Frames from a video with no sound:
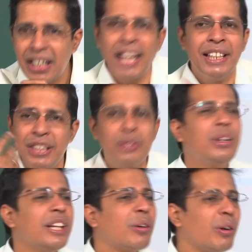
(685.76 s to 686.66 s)
I need to
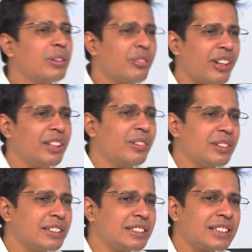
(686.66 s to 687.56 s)
decode to find
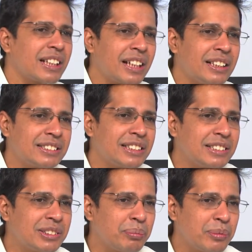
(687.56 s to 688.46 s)
out it is a
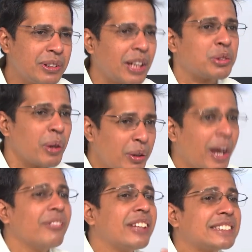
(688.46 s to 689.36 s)
conditional jump. That is why you
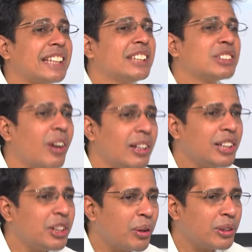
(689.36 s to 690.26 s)
have the stage
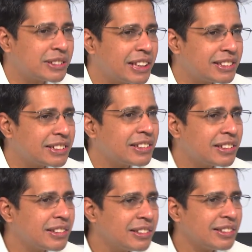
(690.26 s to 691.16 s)
called decode stage.
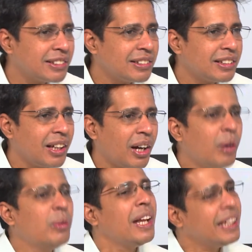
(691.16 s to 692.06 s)

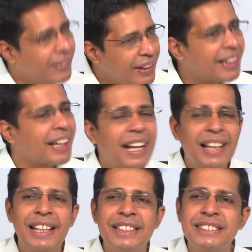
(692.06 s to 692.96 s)
How will I even
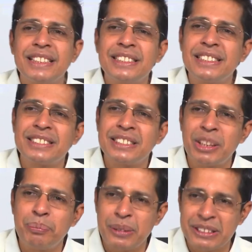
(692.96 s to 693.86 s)
recognize that it is a
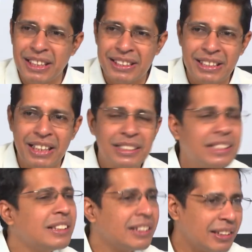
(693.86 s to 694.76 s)
jump instruction,
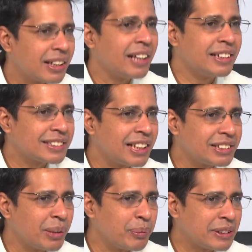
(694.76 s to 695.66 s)

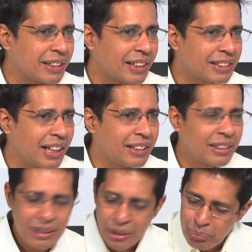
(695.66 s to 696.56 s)
conditional jump instruction
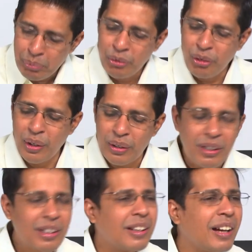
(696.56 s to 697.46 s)
before
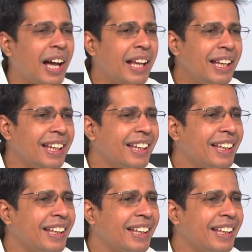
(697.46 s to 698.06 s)
I